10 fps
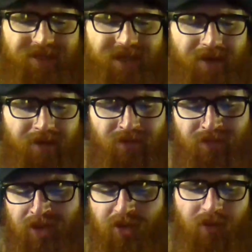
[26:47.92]
same
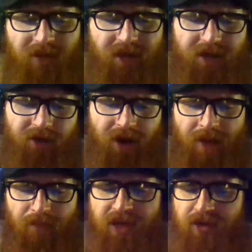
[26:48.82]
little bit later
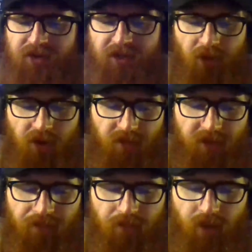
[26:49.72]
at Peter's
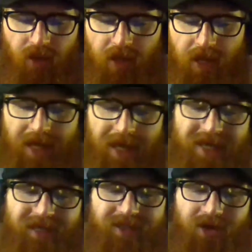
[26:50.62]
apartment, he
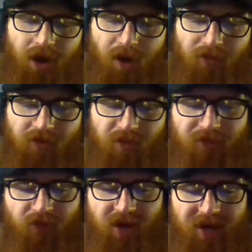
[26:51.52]
gets a call from a
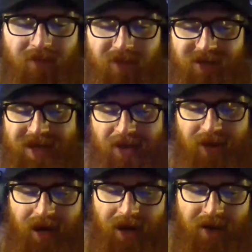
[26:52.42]
friend at Midtown
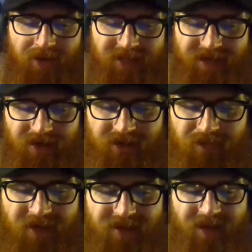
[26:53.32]
High that tells him
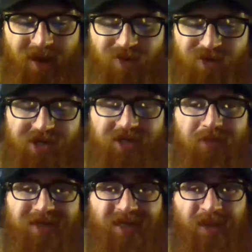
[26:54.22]
that the coach has
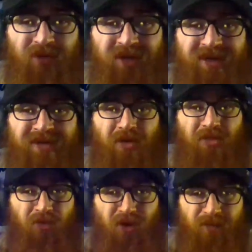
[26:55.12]
been split into
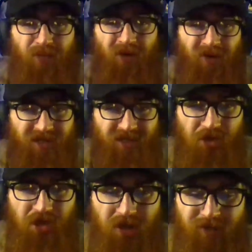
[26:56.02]
3 parts and
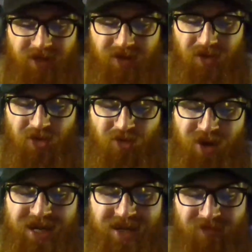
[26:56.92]
shoved into
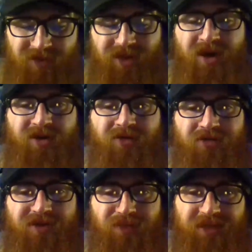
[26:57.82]
3 different
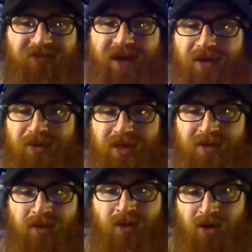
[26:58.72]
lockers and was found in
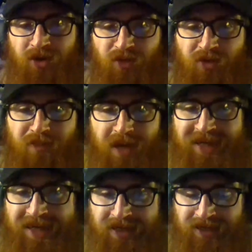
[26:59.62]
the locker room by
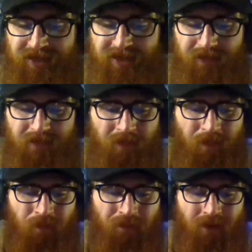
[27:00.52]
kids.
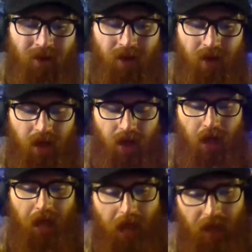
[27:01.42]

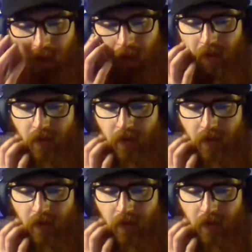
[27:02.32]
And